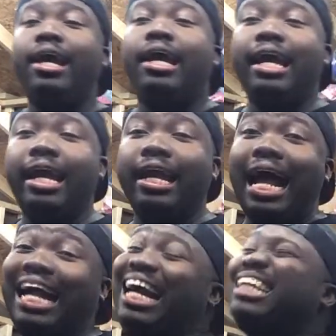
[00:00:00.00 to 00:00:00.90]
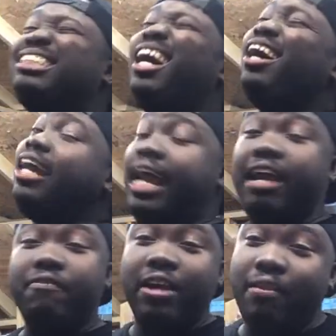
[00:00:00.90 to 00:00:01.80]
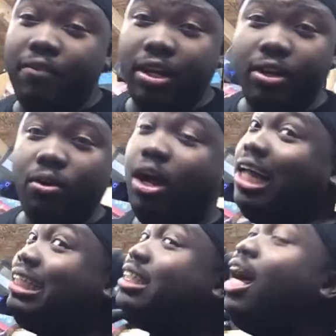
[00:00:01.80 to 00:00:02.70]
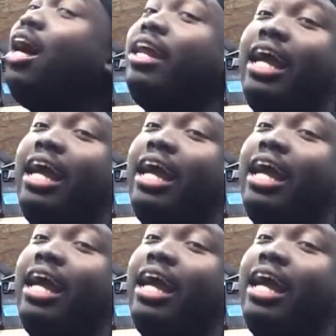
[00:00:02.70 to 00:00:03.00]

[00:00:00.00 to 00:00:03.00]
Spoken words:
And I got a ton of hate for that video. A ton of